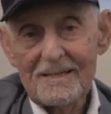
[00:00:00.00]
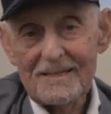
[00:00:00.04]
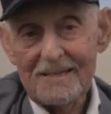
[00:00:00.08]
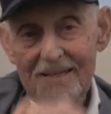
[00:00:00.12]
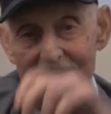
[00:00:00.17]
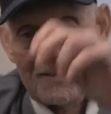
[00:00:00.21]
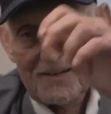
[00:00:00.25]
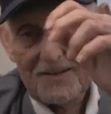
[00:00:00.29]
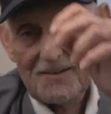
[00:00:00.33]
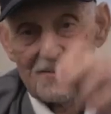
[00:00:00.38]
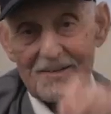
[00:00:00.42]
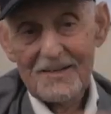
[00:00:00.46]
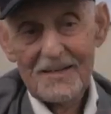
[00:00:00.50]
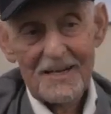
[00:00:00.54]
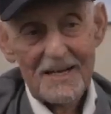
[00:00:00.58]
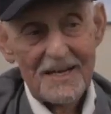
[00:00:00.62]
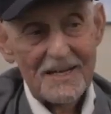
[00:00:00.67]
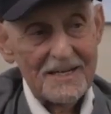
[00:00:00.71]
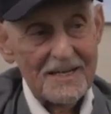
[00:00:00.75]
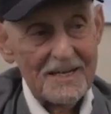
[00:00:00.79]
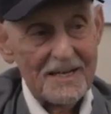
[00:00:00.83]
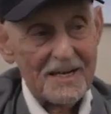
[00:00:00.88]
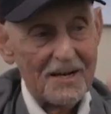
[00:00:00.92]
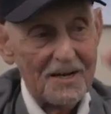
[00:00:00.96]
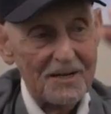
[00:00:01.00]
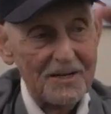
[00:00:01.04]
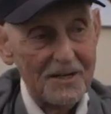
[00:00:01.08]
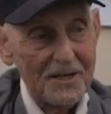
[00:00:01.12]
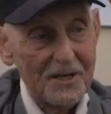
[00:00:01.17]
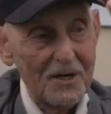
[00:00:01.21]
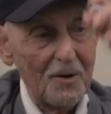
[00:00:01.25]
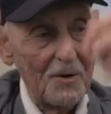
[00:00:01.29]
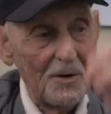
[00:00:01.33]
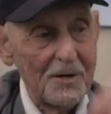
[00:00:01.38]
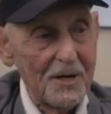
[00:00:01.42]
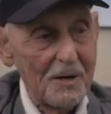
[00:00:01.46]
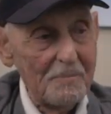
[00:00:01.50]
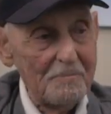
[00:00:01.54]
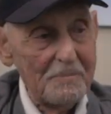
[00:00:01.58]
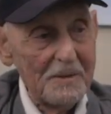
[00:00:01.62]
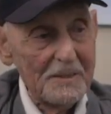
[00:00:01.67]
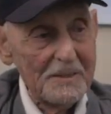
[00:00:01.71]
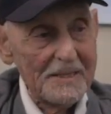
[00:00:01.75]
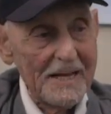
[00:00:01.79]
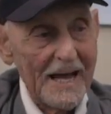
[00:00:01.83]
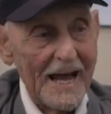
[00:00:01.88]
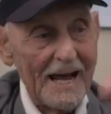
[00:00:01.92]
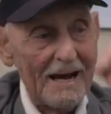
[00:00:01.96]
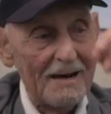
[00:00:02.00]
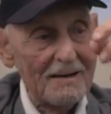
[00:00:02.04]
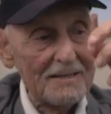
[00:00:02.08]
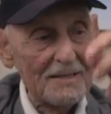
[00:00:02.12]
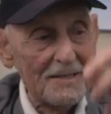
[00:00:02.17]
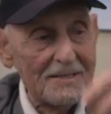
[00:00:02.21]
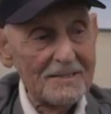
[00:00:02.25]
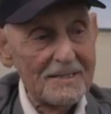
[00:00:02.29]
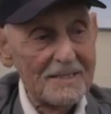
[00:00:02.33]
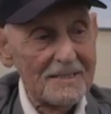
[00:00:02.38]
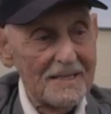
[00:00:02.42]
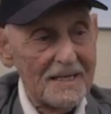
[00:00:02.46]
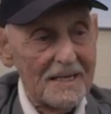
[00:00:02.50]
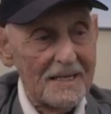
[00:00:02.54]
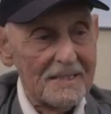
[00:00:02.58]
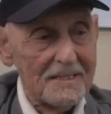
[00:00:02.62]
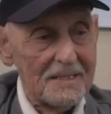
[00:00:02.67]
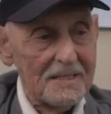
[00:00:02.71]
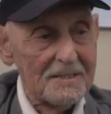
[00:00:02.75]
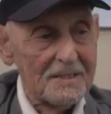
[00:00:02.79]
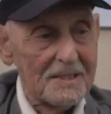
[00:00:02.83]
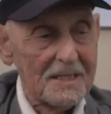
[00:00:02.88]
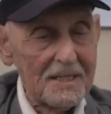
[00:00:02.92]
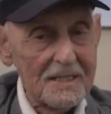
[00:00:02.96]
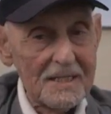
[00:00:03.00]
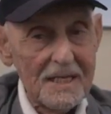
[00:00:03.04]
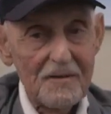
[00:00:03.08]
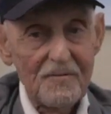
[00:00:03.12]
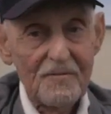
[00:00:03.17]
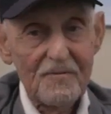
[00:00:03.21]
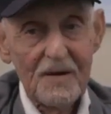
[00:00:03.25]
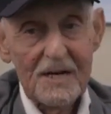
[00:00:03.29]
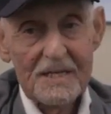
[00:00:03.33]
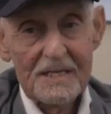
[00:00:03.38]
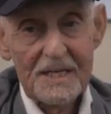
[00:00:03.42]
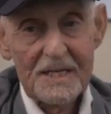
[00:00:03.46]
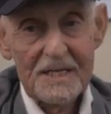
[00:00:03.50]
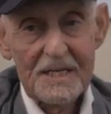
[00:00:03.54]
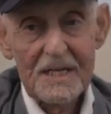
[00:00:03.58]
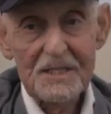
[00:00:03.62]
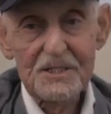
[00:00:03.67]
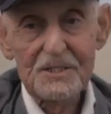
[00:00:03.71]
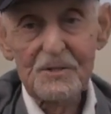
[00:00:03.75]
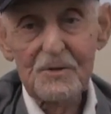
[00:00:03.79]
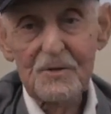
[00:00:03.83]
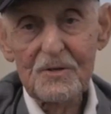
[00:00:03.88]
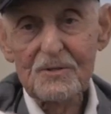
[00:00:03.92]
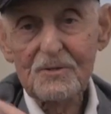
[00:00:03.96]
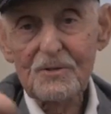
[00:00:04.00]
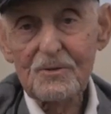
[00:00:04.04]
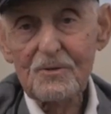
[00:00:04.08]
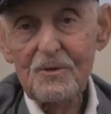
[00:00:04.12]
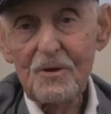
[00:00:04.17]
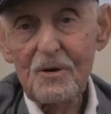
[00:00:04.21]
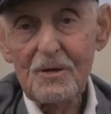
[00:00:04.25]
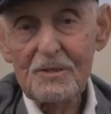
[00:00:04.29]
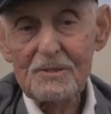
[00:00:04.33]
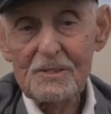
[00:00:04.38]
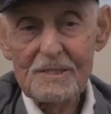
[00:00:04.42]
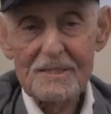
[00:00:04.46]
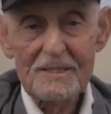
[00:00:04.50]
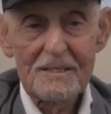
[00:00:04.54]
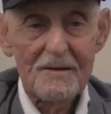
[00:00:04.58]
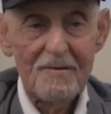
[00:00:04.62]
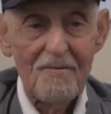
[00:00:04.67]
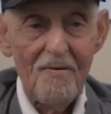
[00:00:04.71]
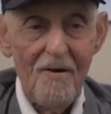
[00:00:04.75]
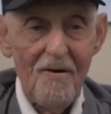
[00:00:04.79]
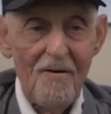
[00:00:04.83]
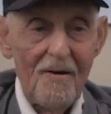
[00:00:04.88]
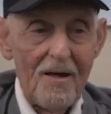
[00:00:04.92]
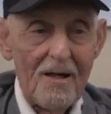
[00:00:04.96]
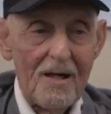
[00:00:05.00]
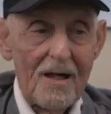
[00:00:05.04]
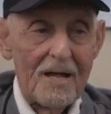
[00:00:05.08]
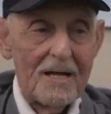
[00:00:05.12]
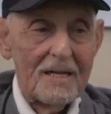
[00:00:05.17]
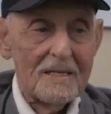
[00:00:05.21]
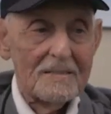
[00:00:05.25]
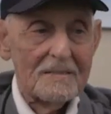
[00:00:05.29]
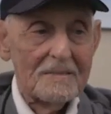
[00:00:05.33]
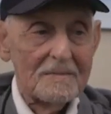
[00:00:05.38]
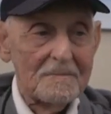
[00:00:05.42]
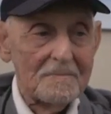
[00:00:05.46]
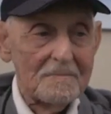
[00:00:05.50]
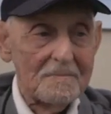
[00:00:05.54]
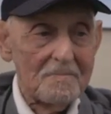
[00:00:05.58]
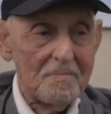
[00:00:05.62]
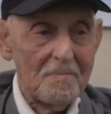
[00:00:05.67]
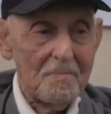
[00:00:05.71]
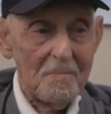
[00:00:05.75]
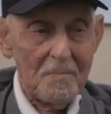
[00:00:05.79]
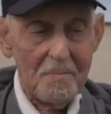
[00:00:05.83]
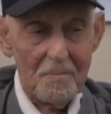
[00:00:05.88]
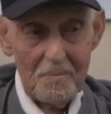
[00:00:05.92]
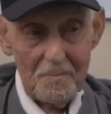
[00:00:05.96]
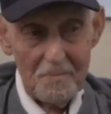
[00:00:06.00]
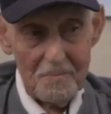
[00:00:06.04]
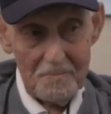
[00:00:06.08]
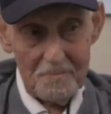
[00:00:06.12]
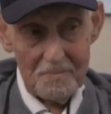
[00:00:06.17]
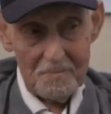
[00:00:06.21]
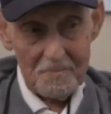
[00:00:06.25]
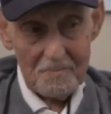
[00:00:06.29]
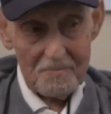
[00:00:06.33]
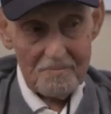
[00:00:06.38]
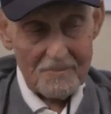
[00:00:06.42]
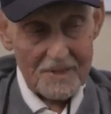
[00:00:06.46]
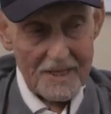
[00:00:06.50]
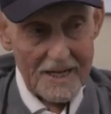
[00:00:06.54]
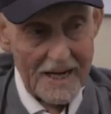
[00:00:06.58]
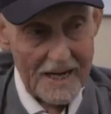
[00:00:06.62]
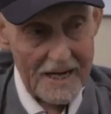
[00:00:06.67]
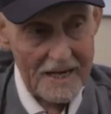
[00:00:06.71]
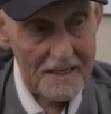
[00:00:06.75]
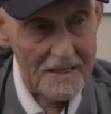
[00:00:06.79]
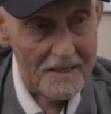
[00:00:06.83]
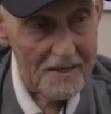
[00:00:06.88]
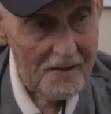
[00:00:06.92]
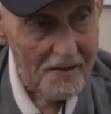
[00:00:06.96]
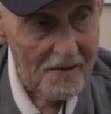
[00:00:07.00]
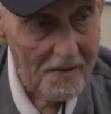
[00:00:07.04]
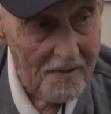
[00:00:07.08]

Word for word: you know you're going up and down and until they finally get you across, this is kind of like a ski lift. Huh?